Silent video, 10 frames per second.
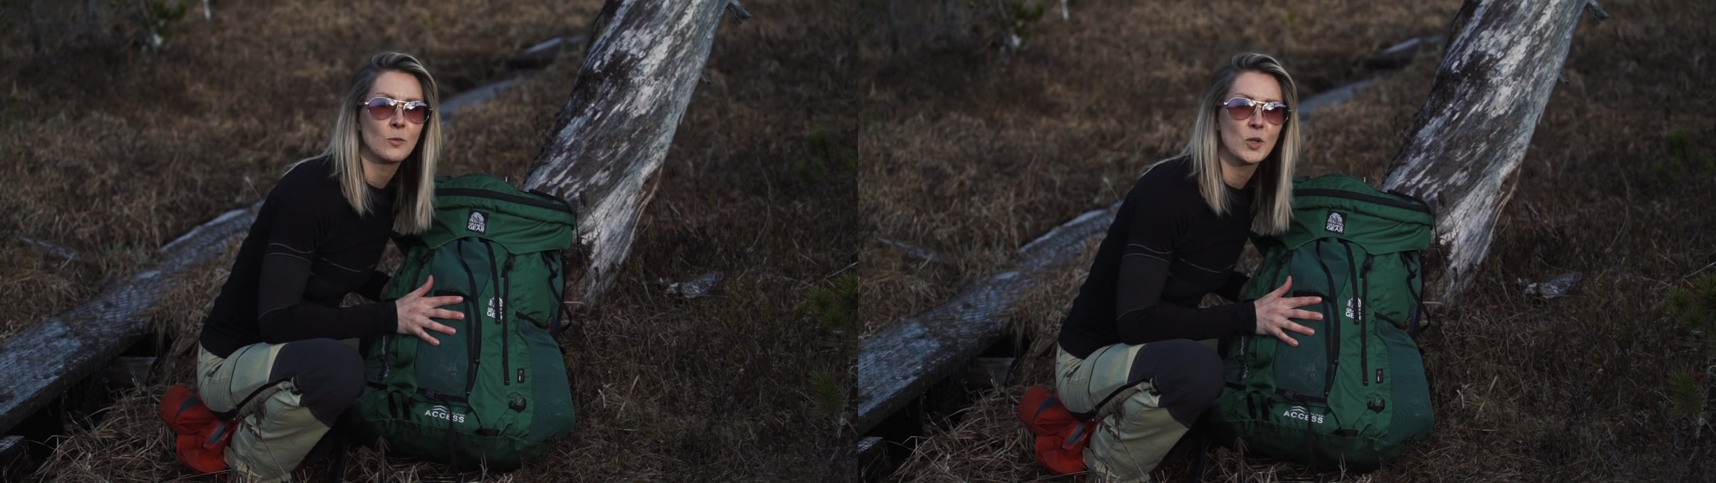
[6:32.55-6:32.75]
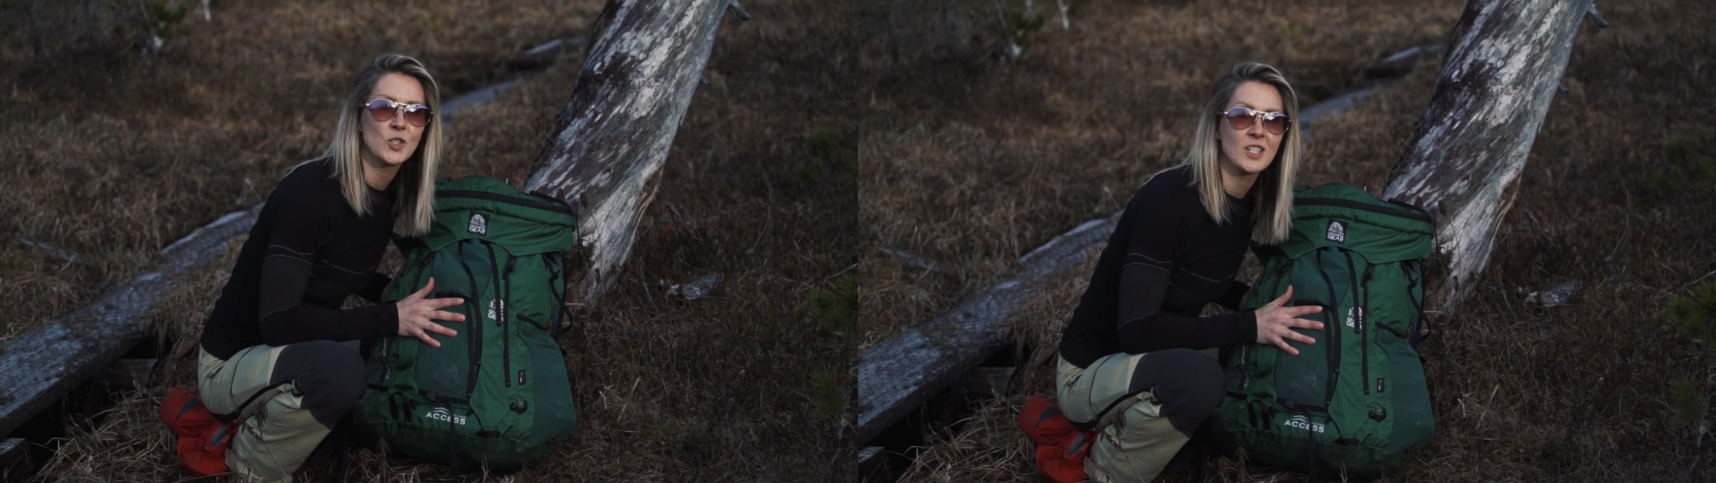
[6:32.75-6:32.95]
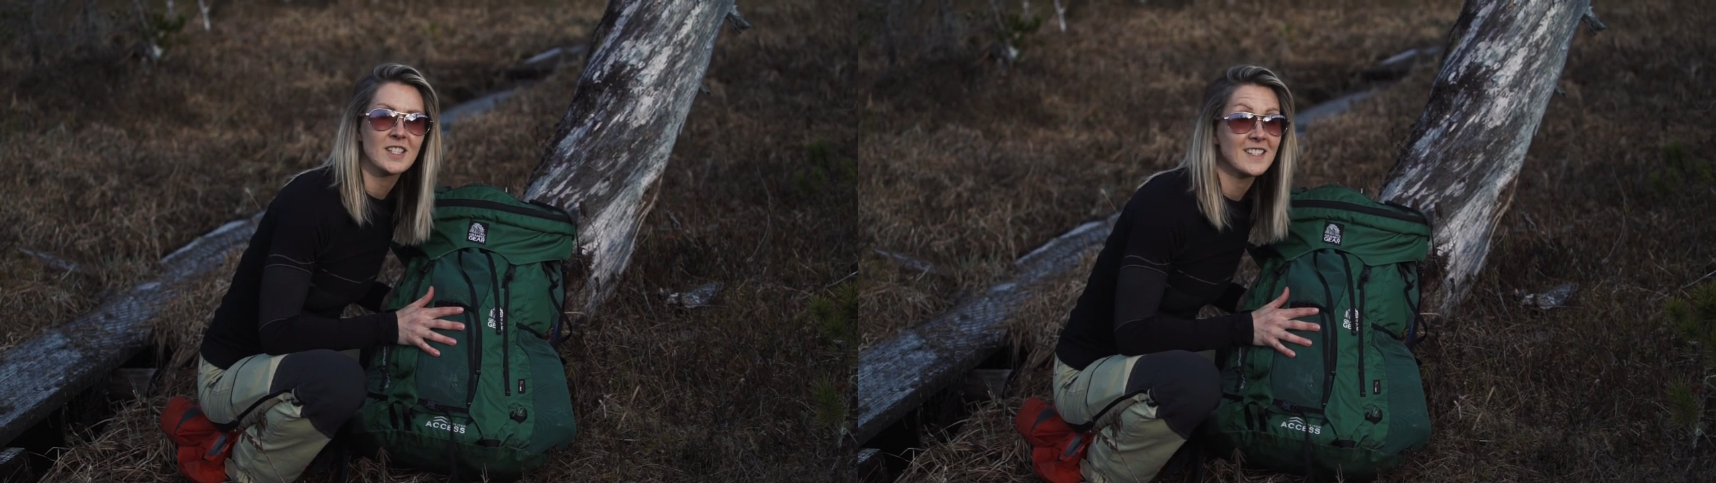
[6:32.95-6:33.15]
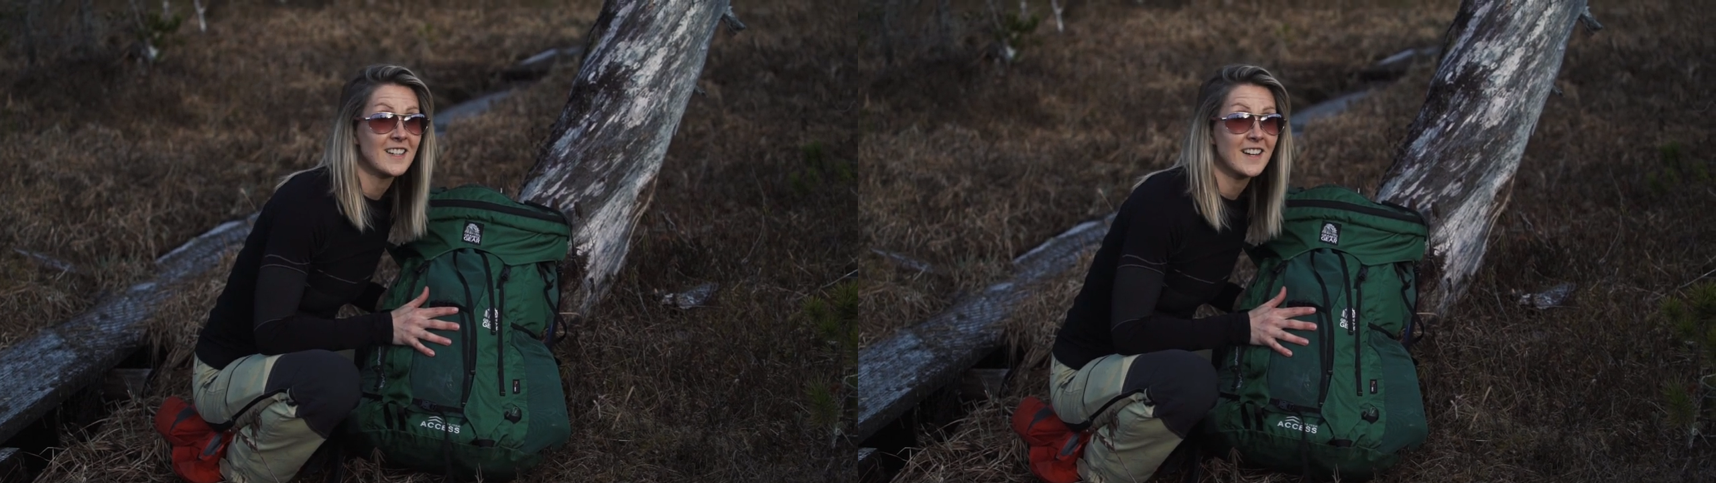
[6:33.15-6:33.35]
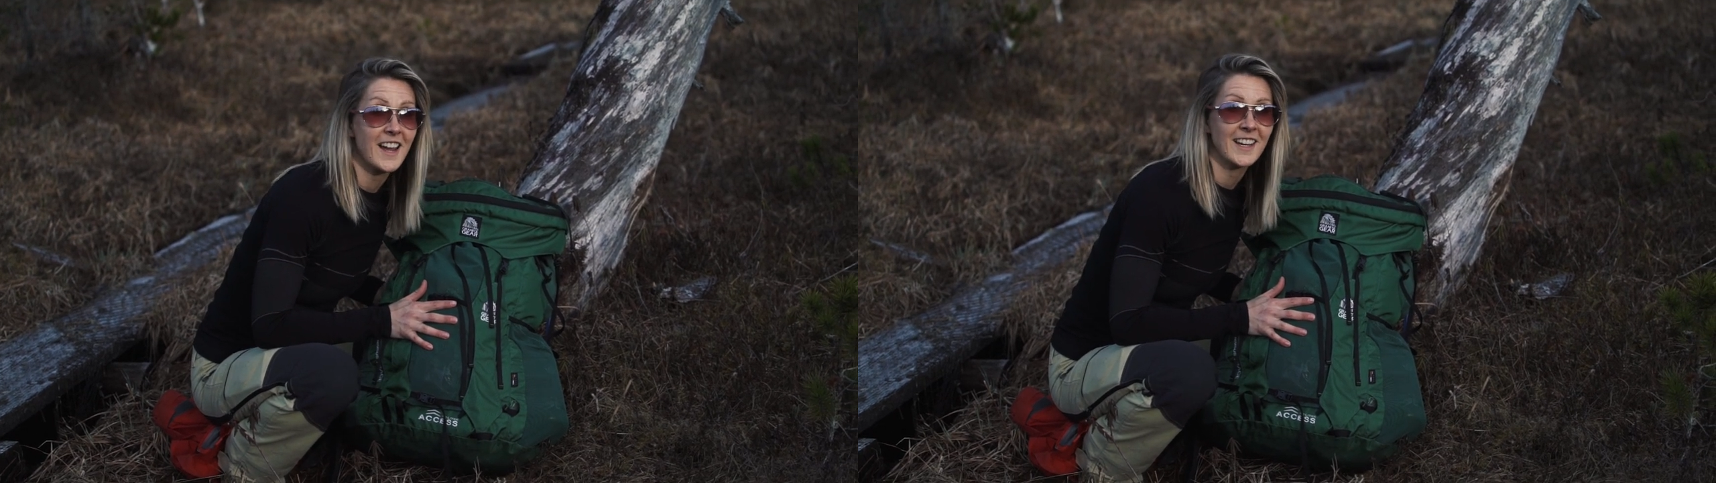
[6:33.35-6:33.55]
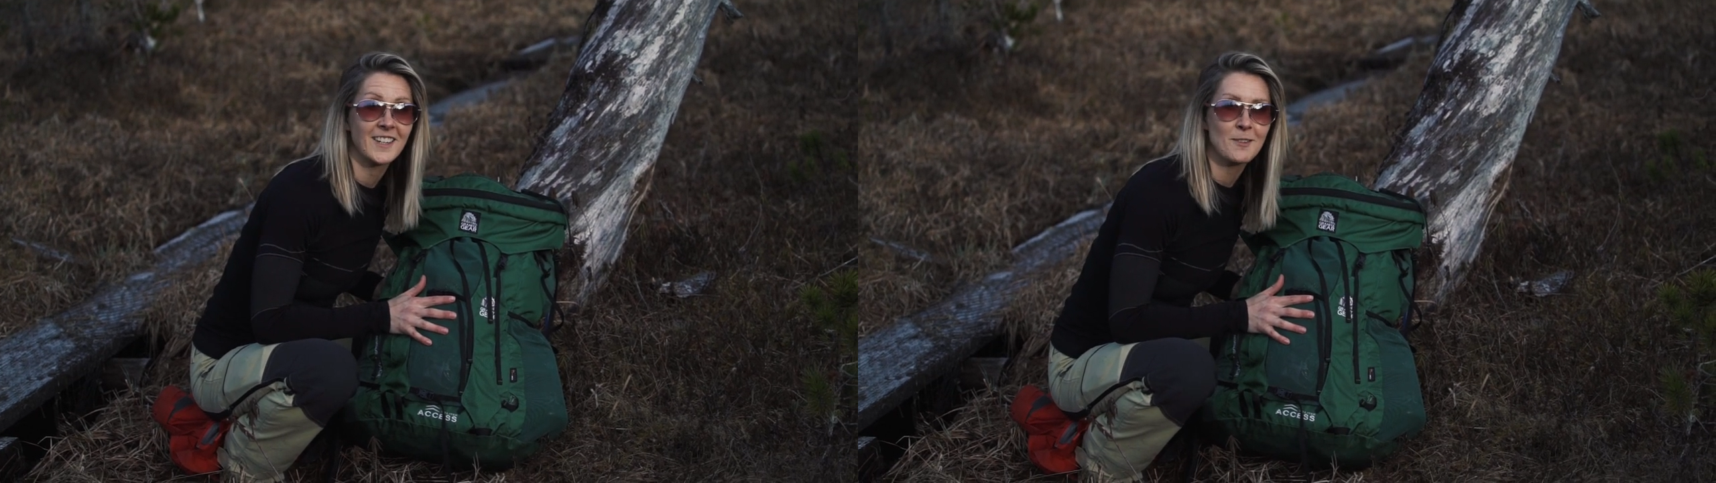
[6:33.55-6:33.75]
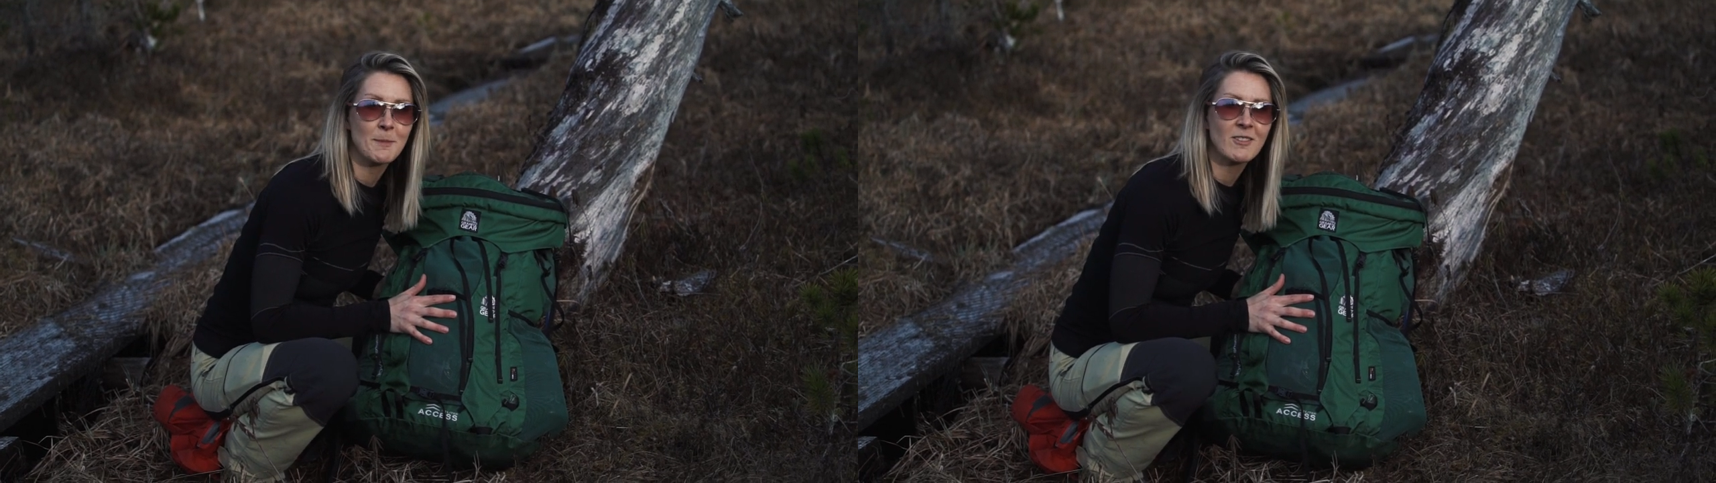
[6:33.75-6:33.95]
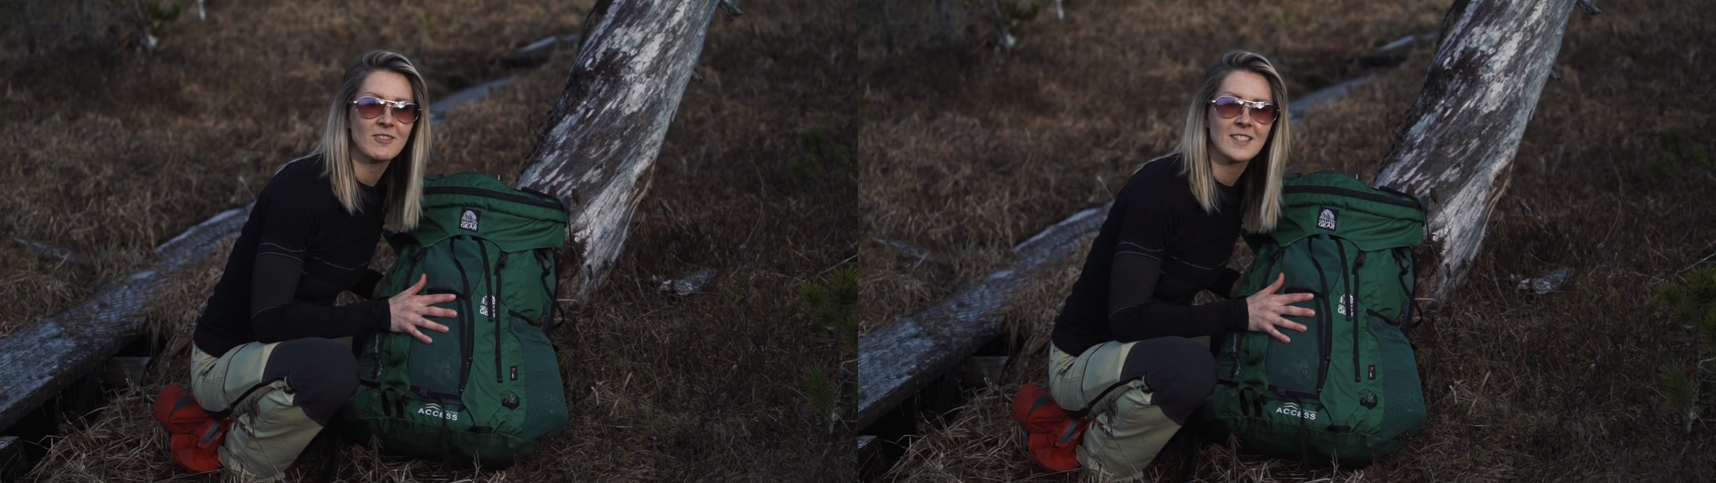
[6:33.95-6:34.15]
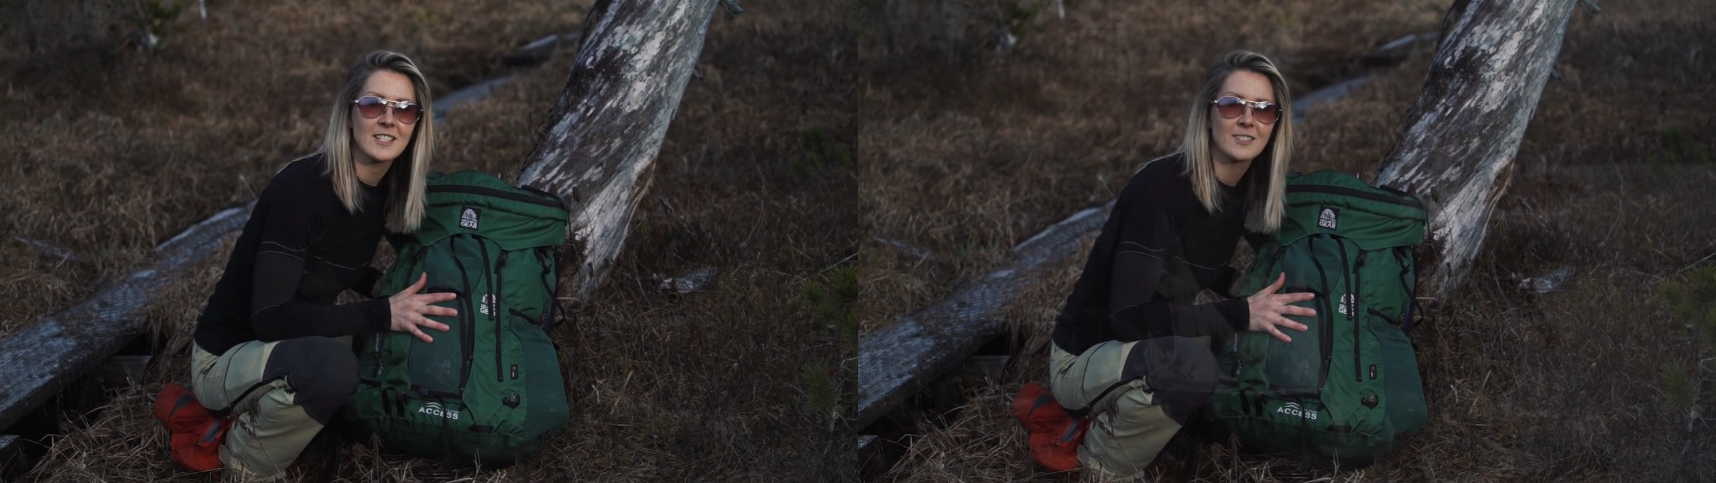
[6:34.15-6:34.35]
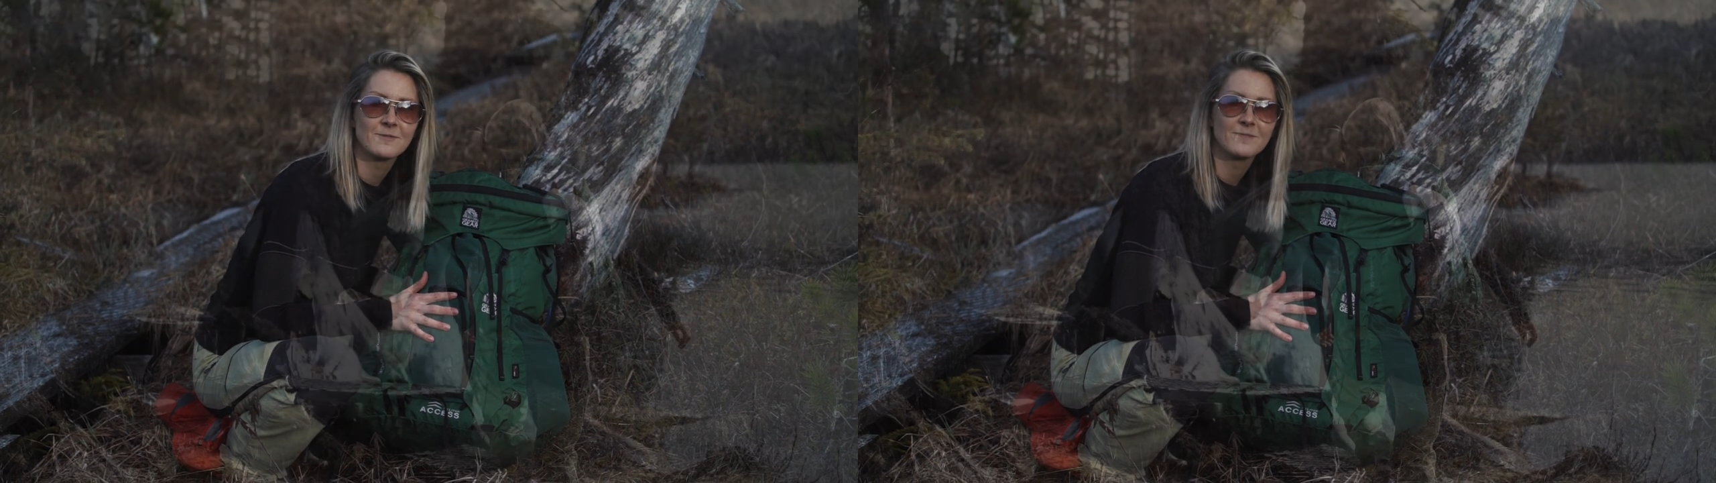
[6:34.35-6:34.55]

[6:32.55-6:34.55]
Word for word: which is hiking on mountains.